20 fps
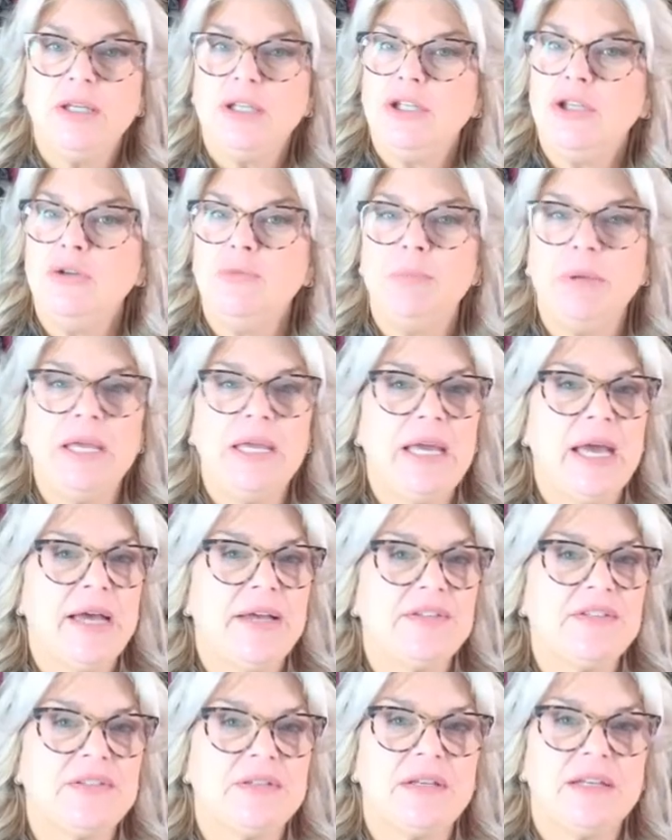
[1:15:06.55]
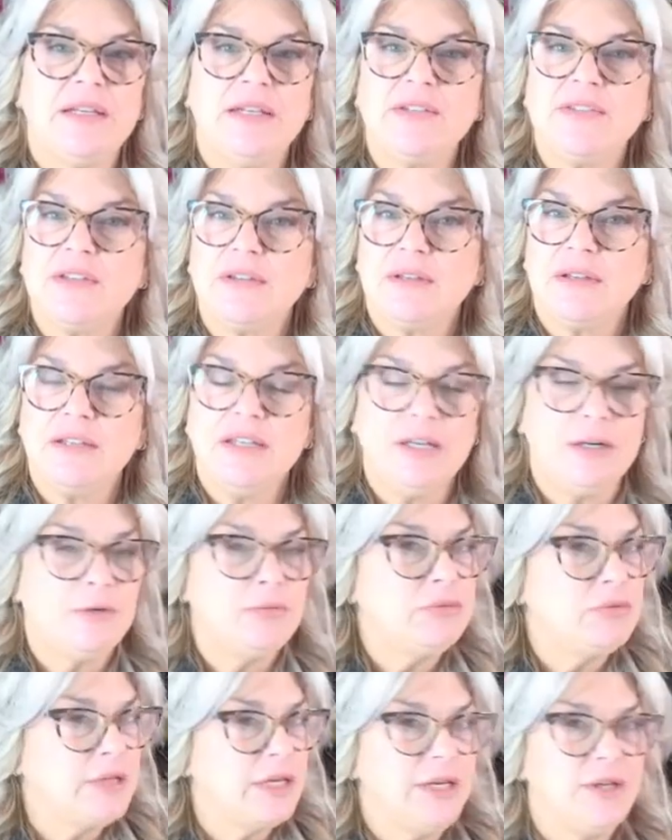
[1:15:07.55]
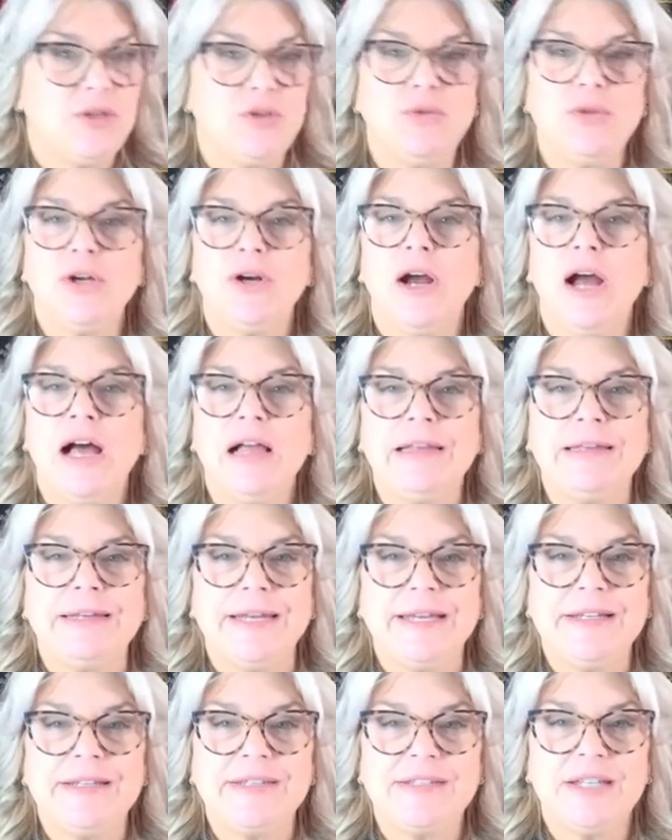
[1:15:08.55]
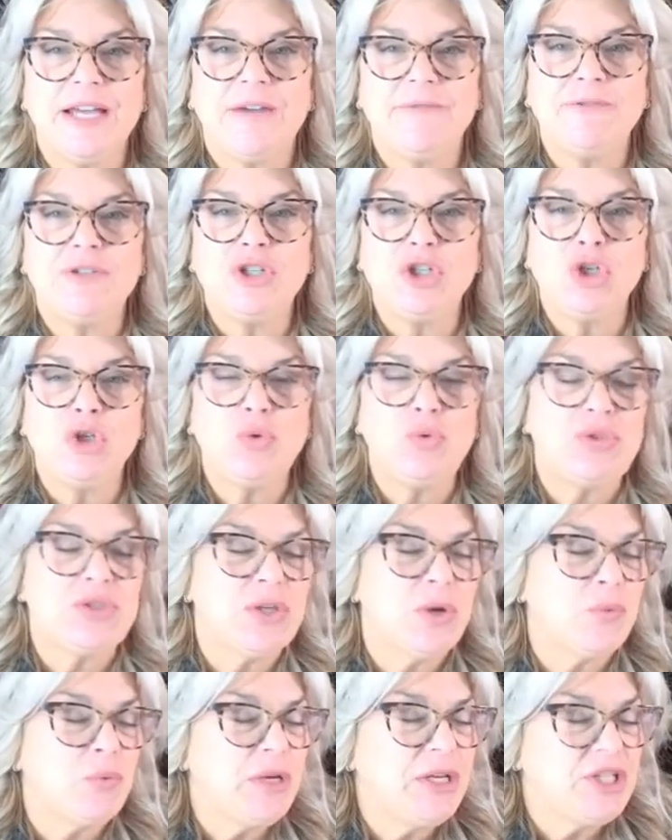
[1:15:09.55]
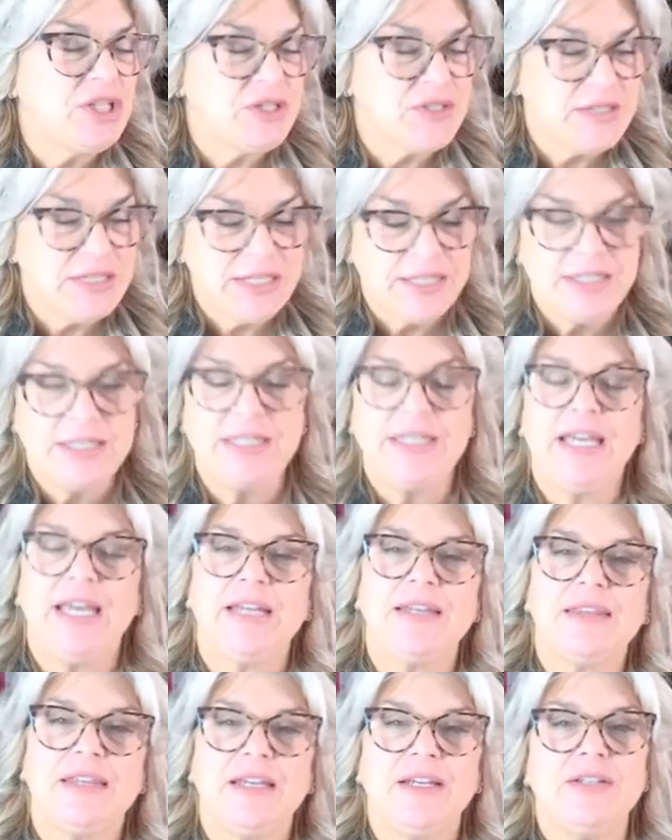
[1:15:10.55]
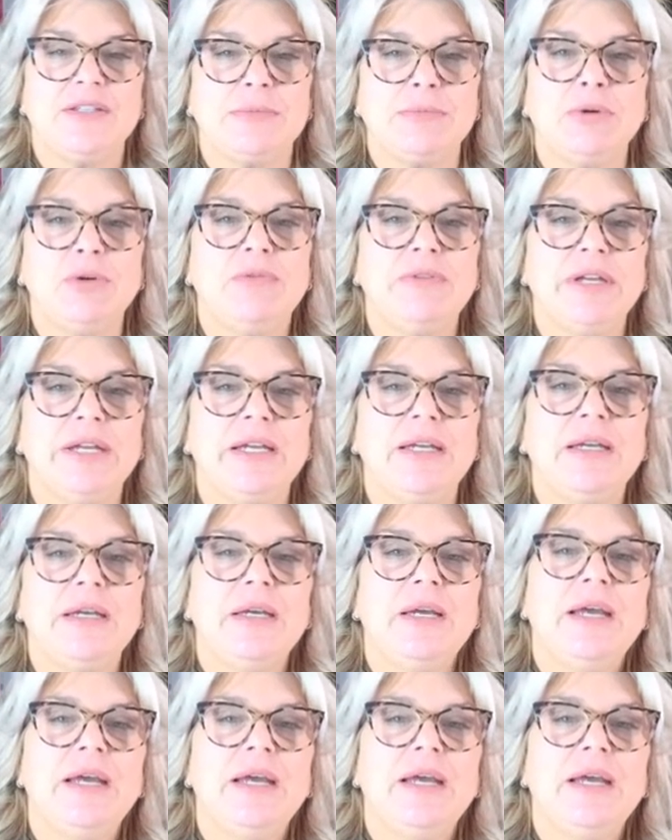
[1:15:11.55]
UPS is, you know, they do their holiday stuff too, so we just need to get things moving